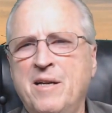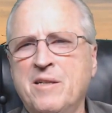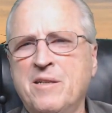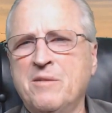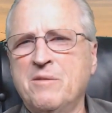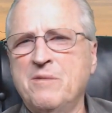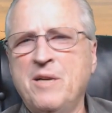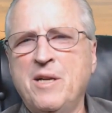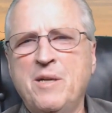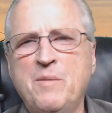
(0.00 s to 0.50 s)

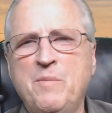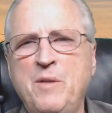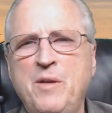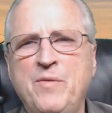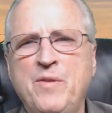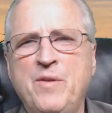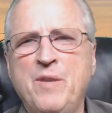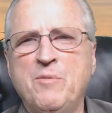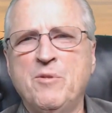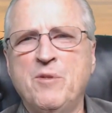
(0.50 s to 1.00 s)
Correct me
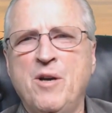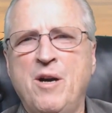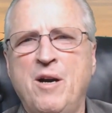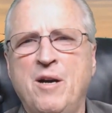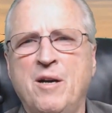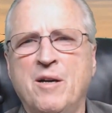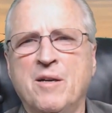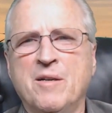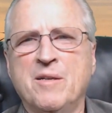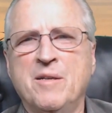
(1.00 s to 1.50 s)
if I'm
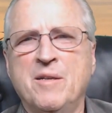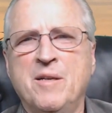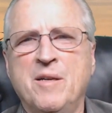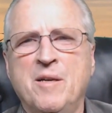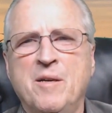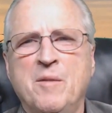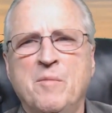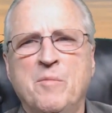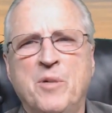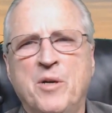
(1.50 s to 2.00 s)
wrong,
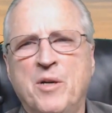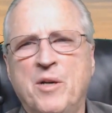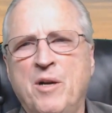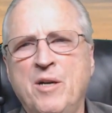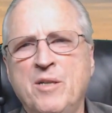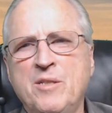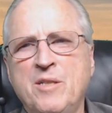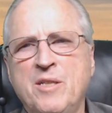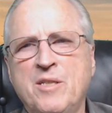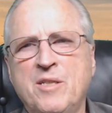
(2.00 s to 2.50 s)
but
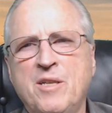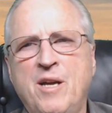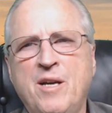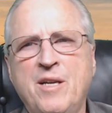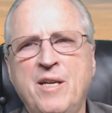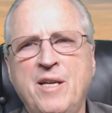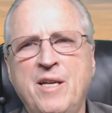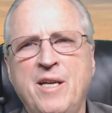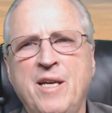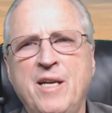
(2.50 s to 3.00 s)
aren't the
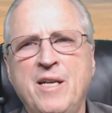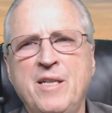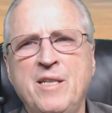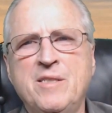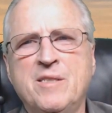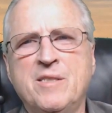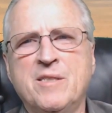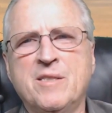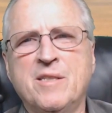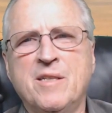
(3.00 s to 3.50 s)
talking
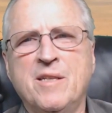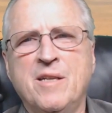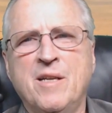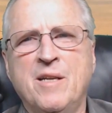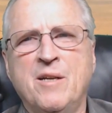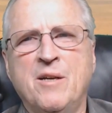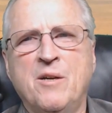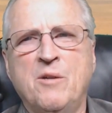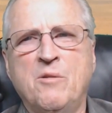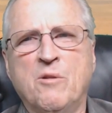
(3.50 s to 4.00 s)
heads
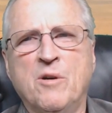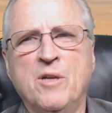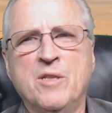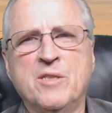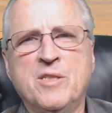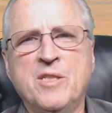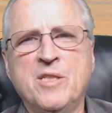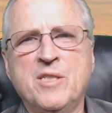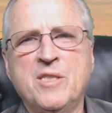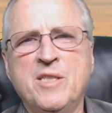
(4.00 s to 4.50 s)
who are
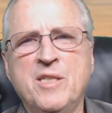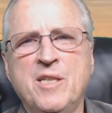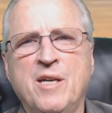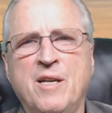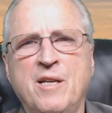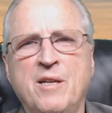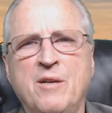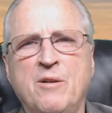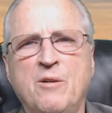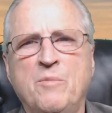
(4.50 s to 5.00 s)
insisting
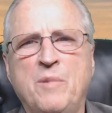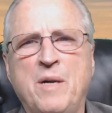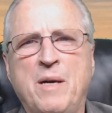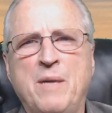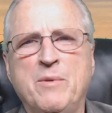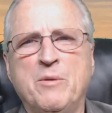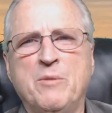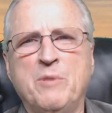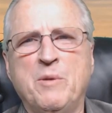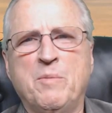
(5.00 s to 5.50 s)
on an
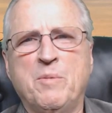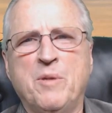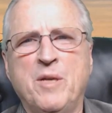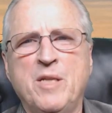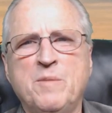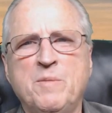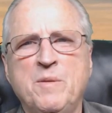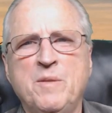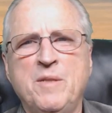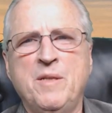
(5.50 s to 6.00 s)
Obama
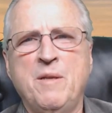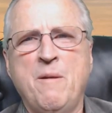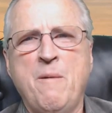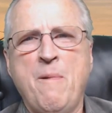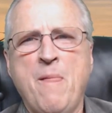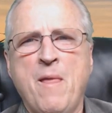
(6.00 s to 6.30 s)
replacement